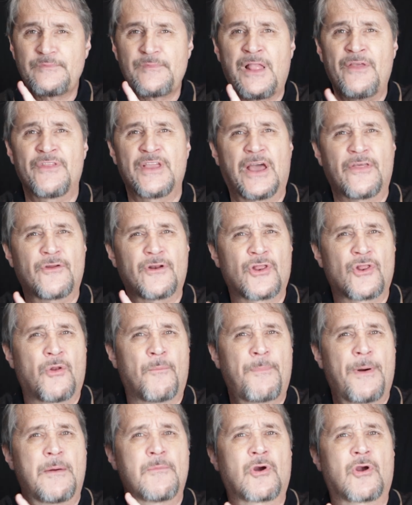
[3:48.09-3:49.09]
And the other little
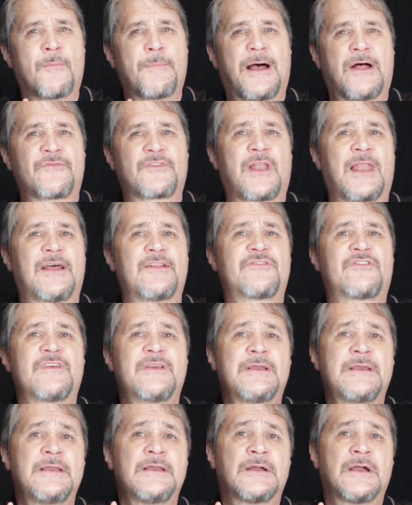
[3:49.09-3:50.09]
bummer about the lens,
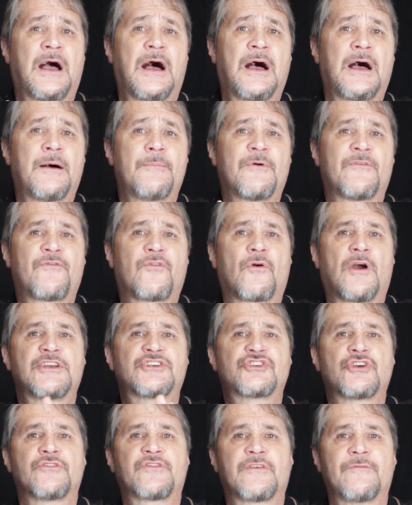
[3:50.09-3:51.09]
before I
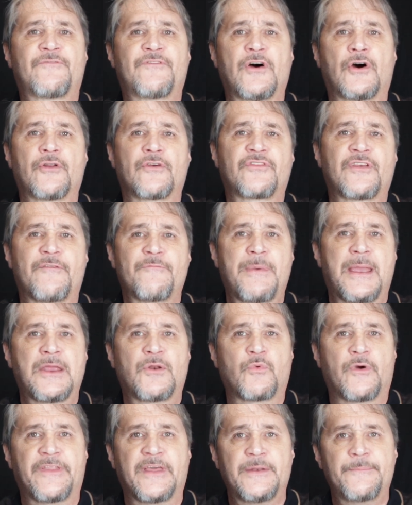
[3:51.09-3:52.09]
show some photos I've
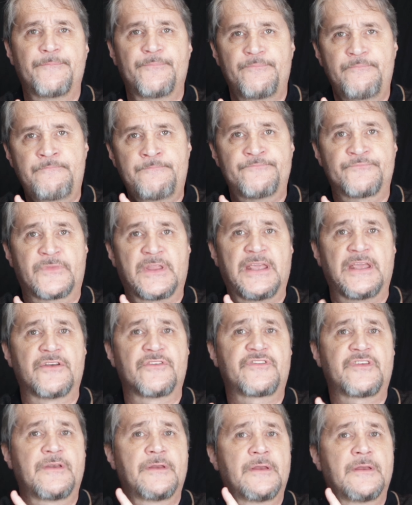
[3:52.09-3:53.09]
made with it,
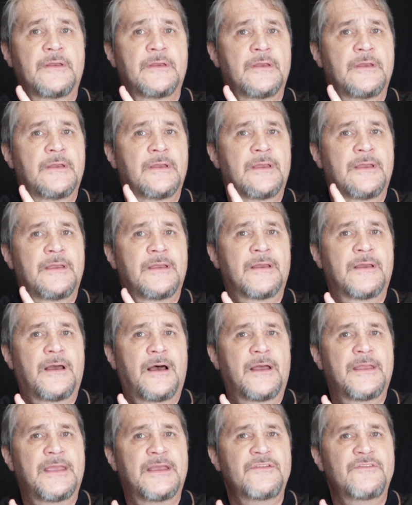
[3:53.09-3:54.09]
is
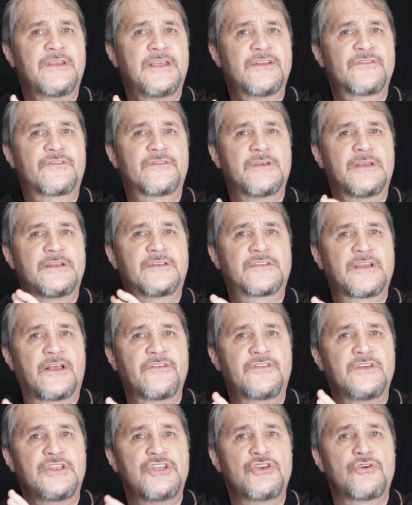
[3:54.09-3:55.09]
it
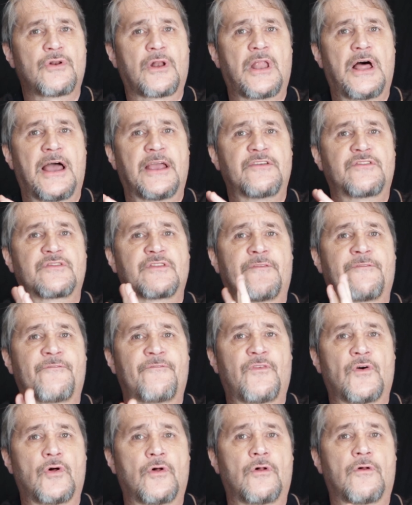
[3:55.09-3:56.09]
doesn't utilize the
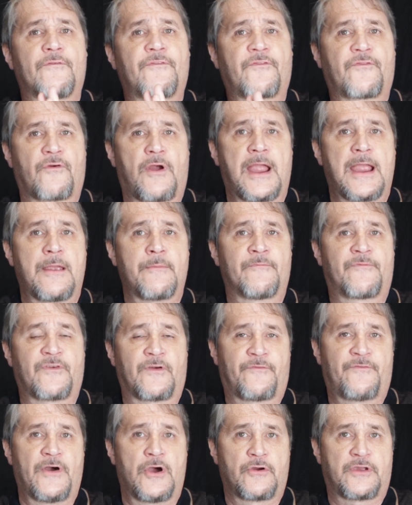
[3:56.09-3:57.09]
full frame
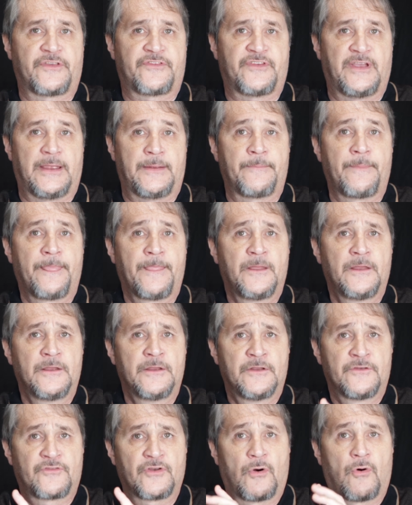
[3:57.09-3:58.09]
for focusing.
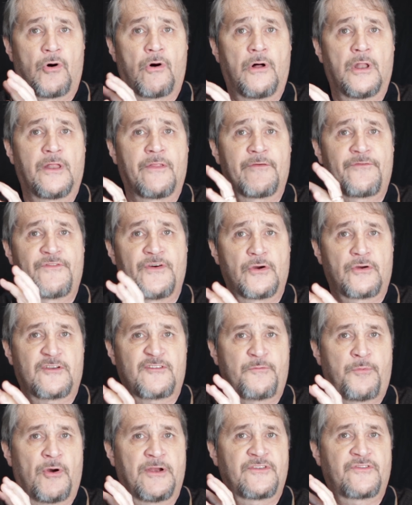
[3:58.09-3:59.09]
So all of the
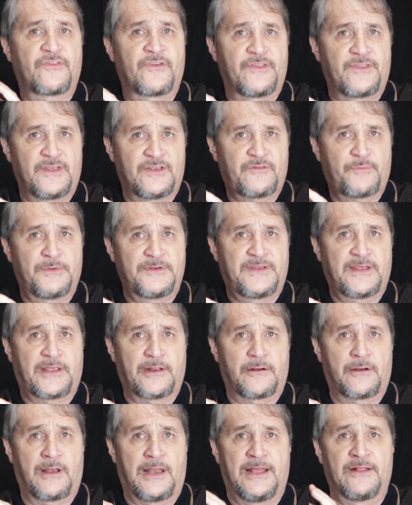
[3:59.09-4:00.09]
focus points for this
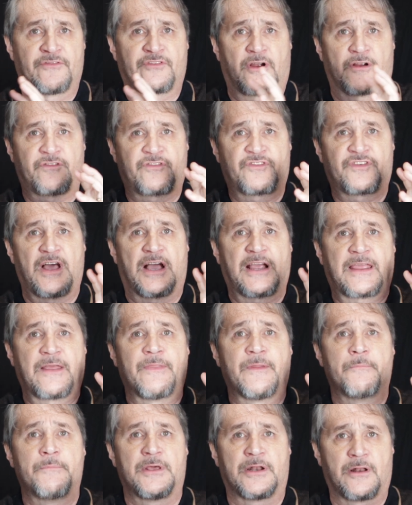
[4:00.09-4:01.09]
particular lens are stuck in
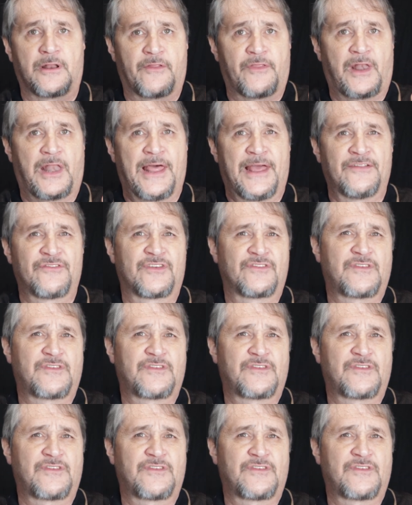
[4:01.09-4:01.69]
the middle of the lens.